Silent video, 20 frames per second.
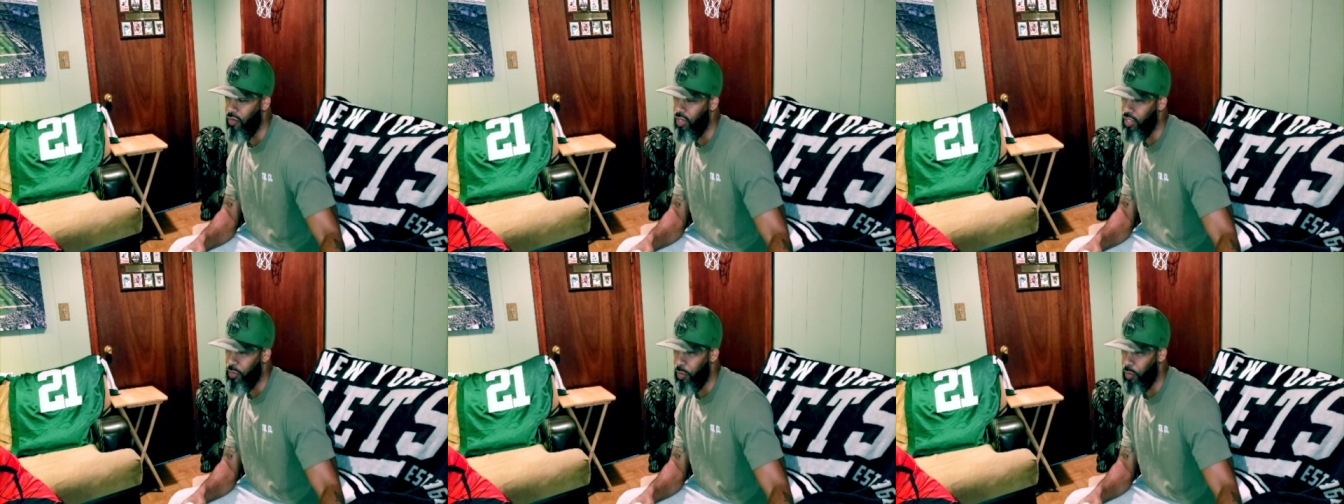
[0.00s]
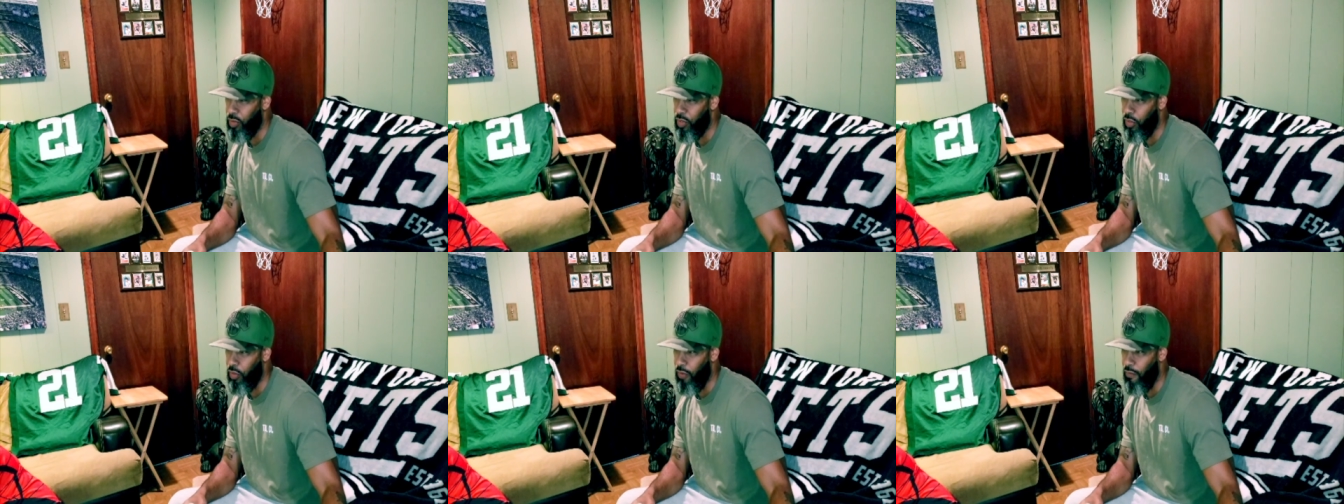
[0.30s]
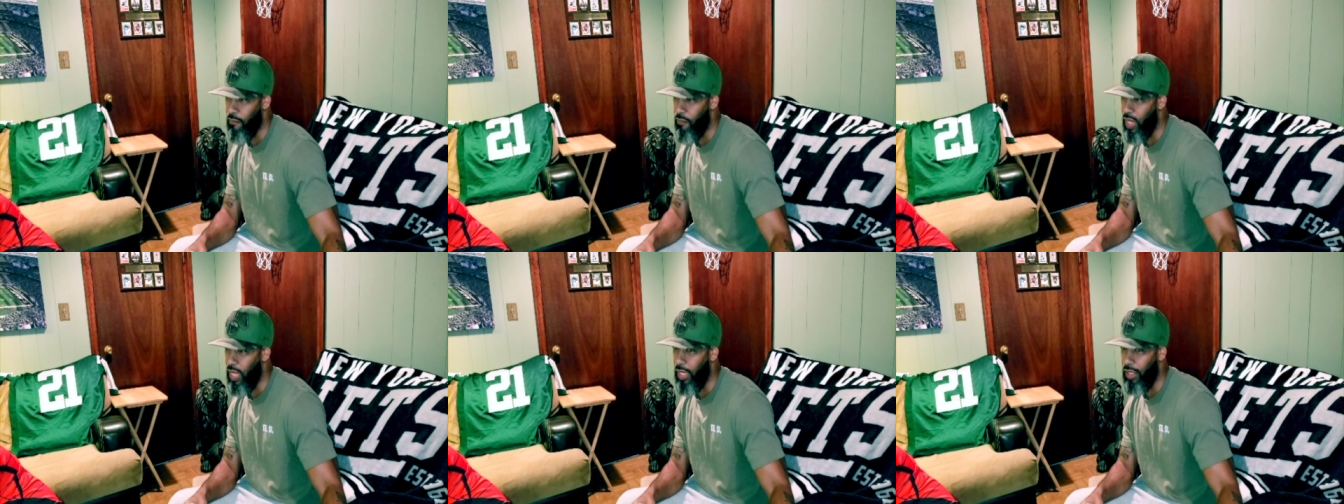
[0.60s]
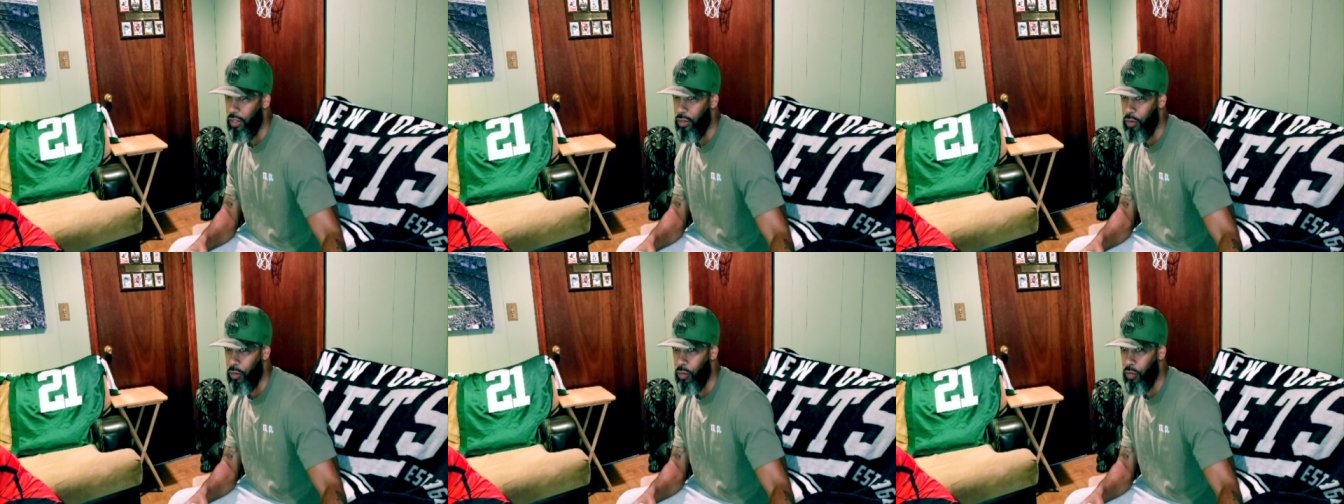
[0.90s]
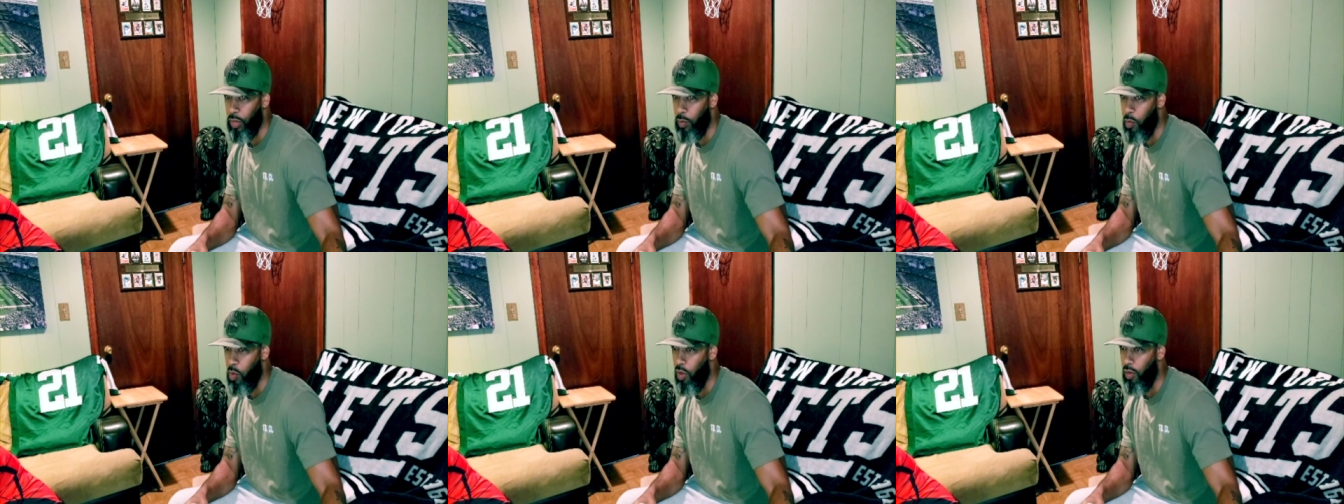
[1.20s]
raised me with certain
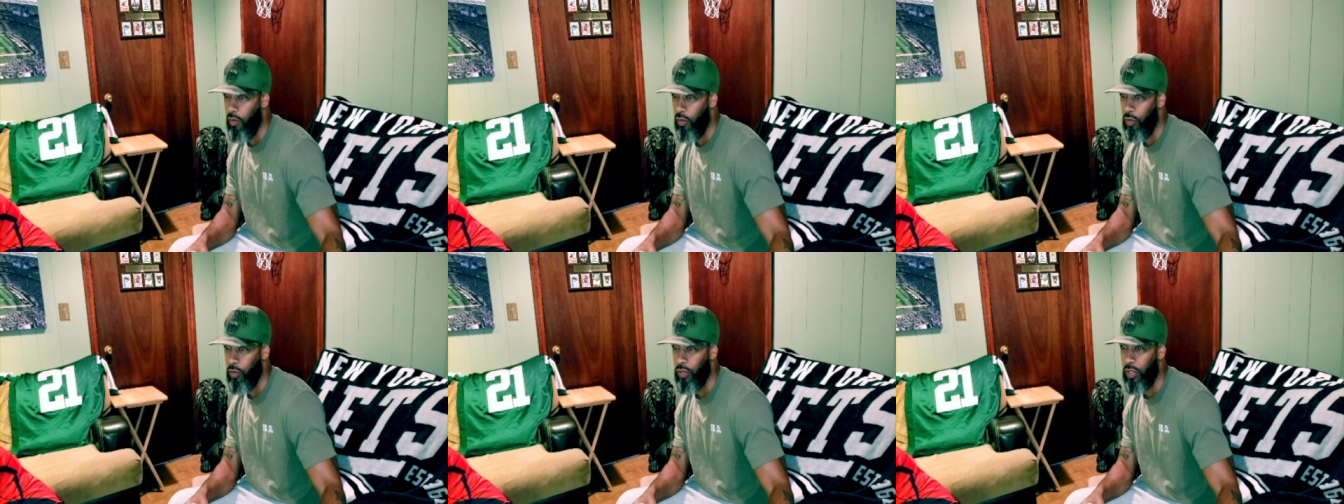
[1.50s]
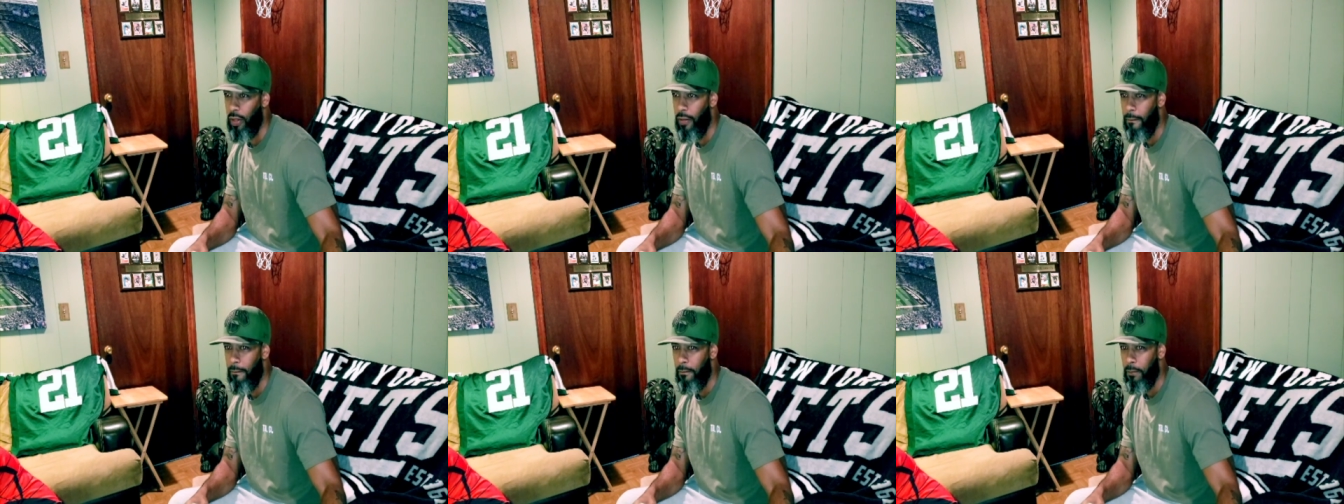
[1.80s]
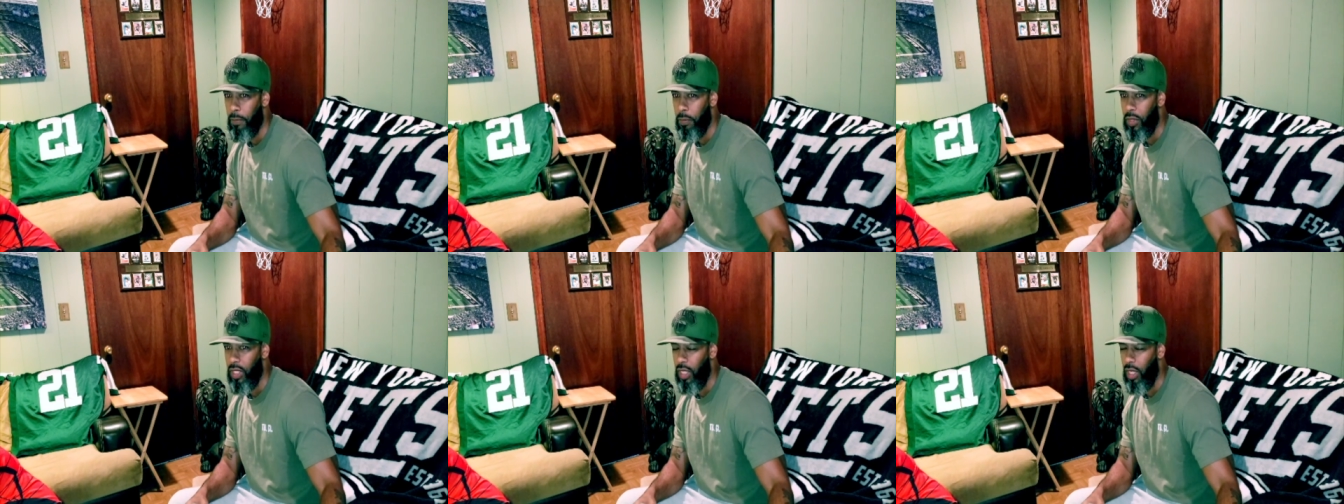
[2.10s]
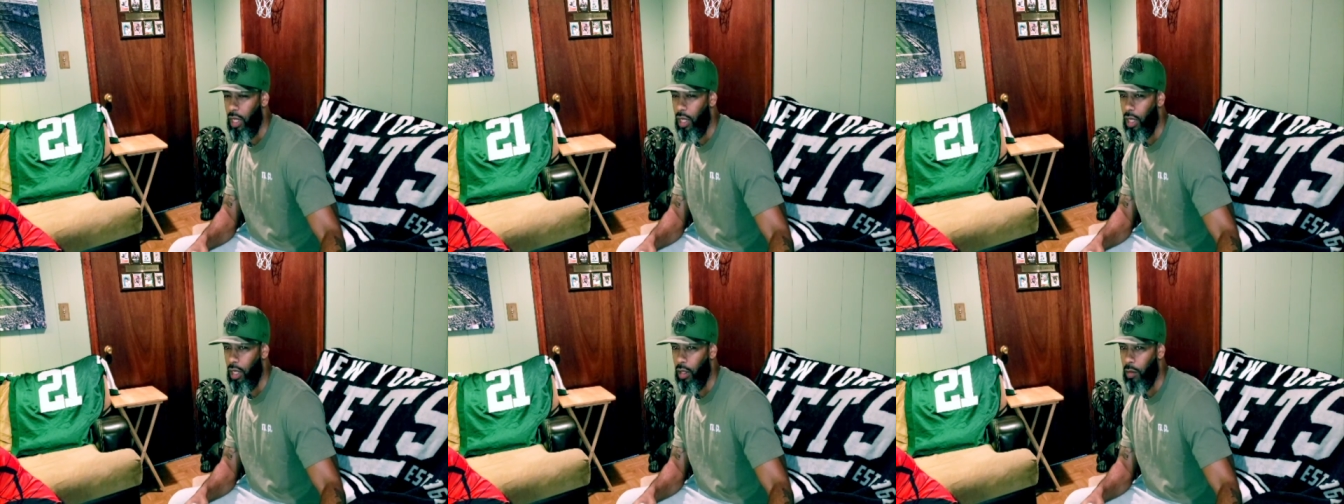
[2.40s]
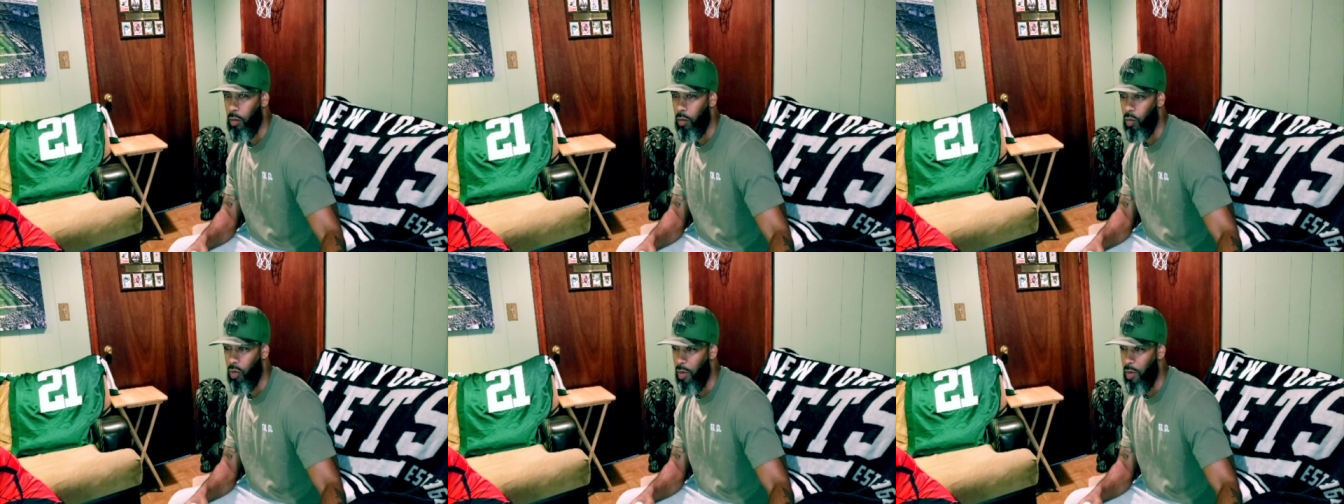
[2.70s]
values and morals.
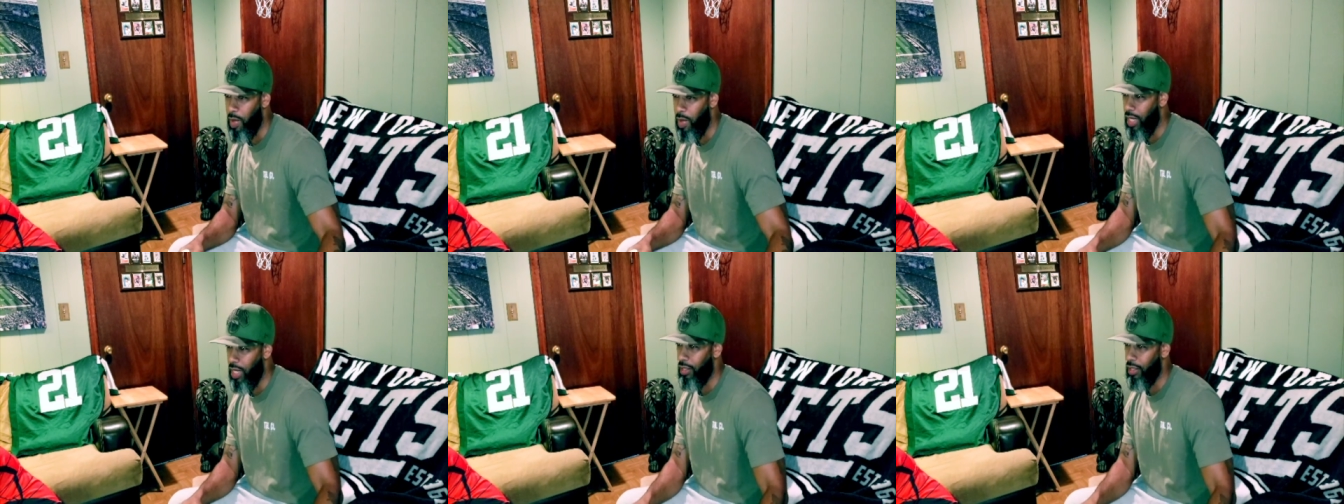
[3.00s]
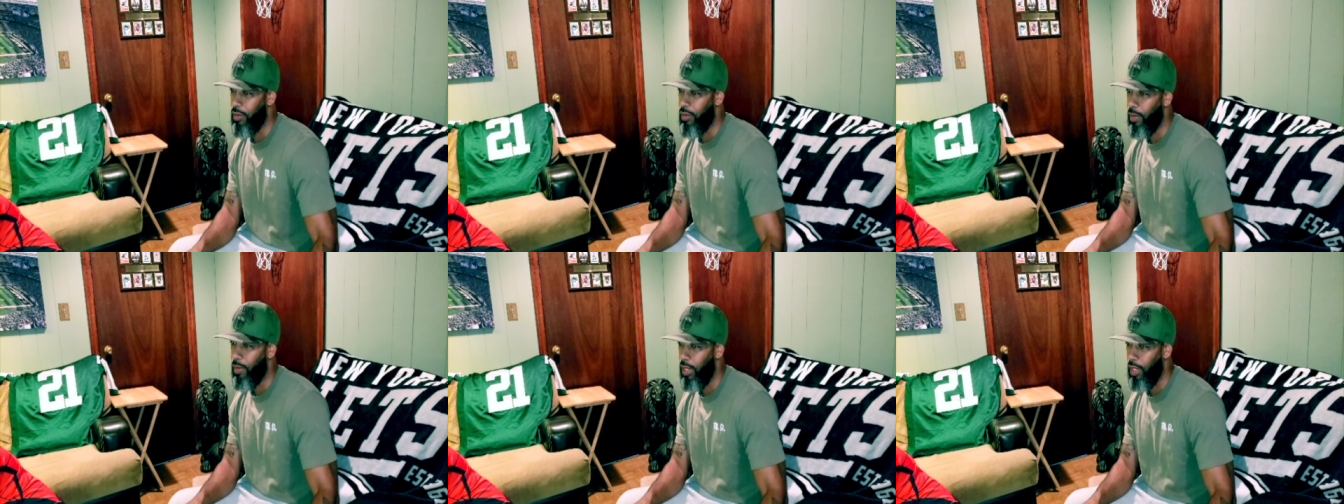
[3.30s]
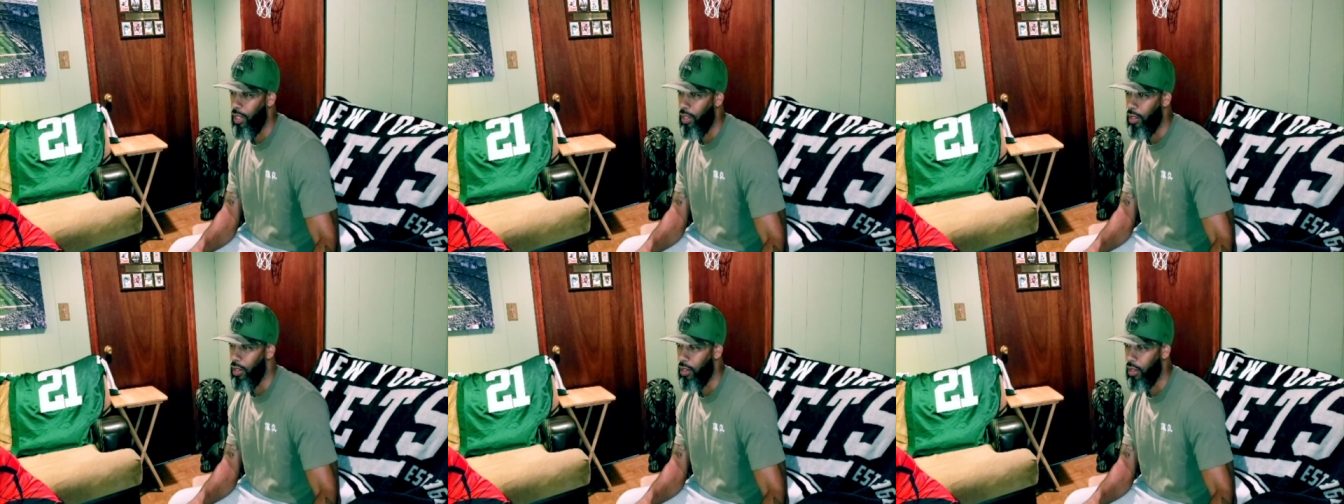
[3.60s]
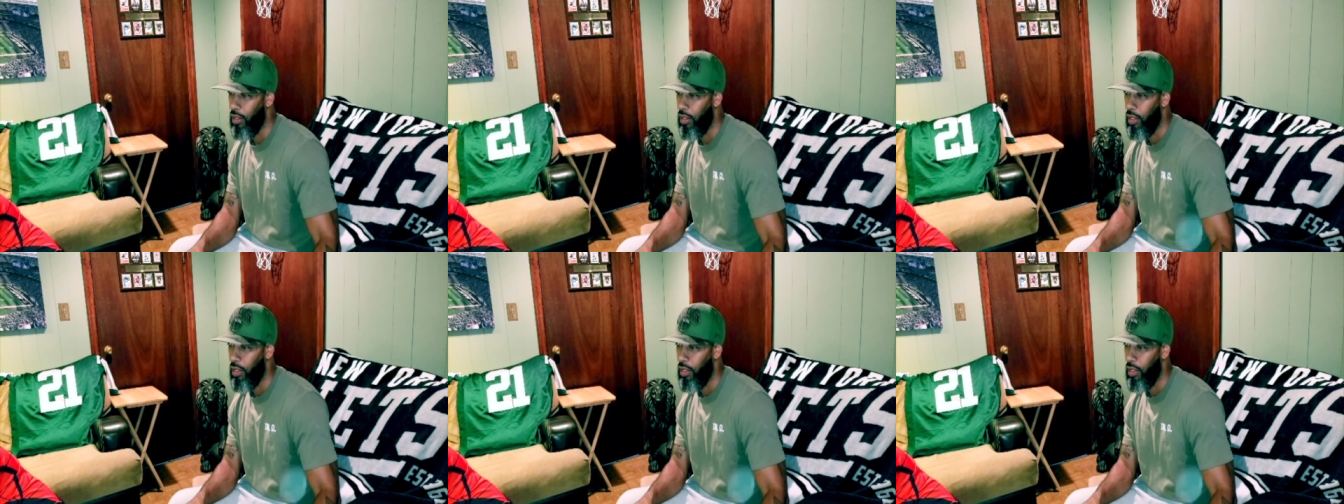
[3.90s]
Where a man is a man.